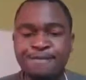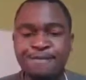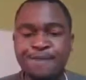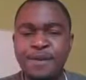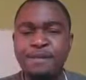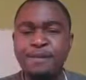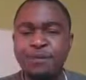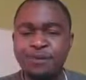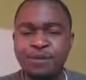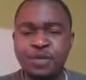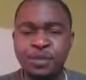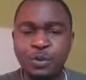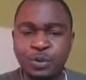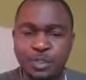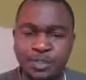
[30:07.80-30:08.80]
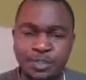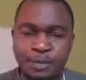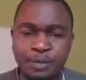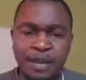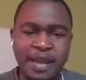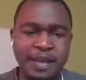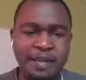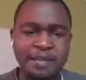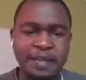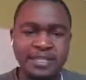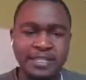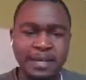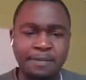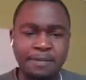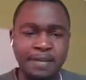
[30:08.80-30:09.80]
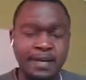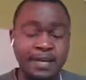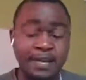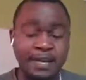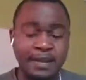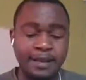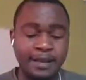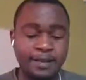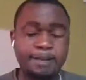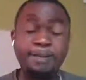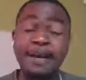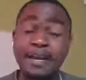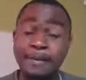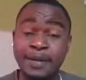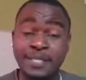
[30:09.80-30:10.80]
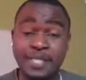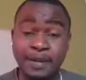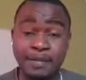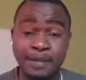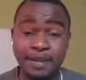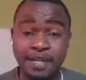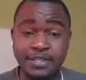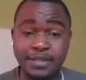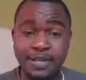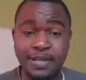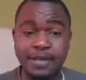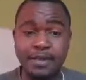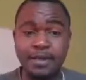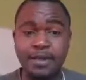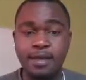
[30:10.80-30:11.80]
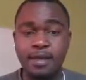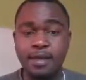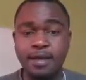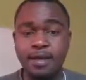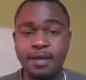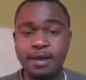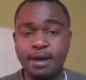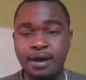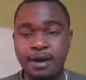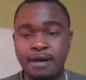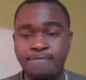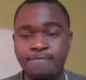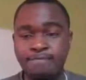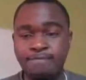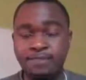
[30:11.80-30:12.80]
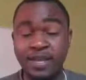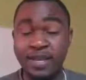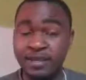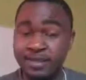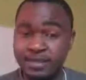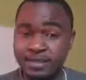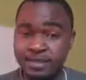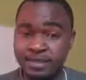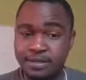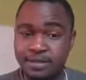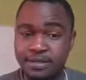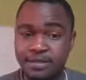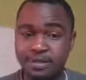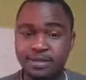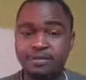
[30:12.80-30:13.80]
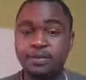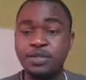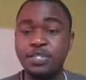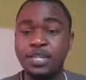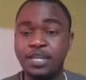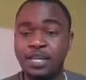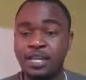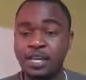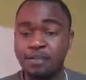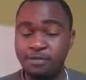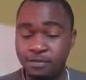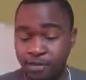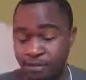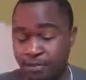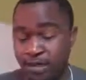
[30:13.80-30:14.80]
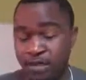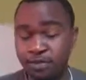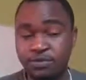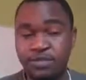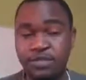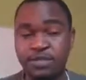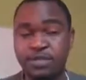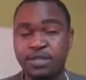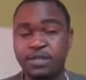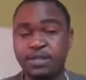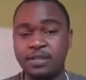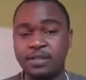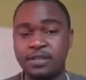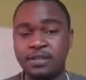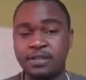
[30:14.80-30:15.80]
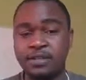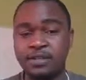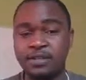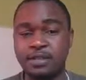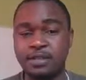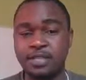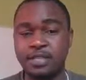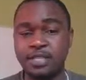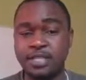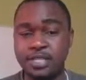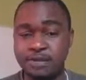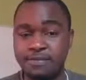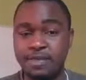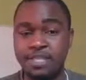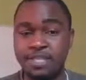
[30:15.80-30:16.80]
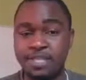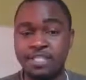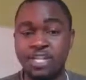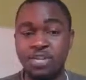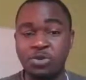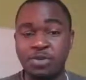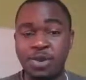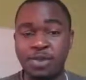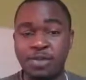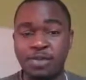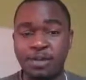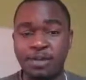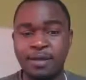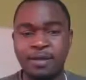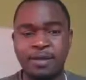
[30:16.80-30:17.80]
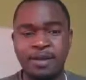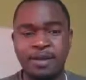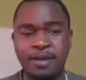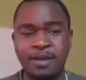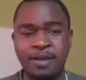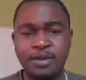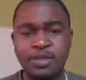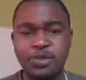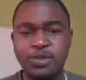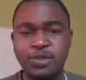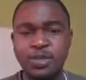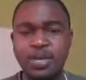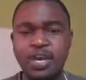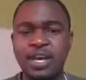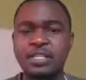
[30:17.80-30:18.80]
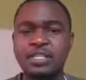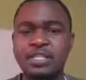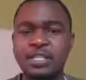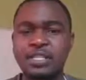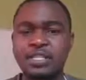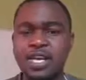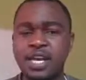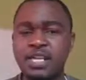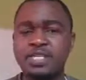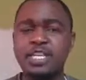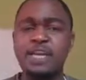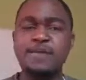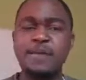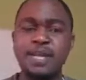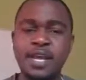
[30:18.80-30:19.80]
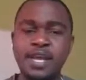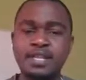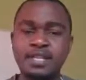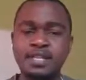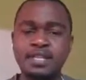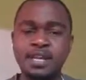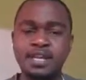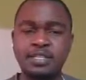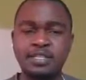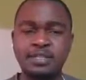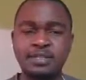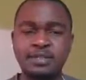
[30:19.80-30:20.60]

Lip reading: improving the water supply in Matapi, Harare, Bare Matapi actually. And fortunately enough, I'm part of the team that's actually working there. So the idea GIS came in handy in that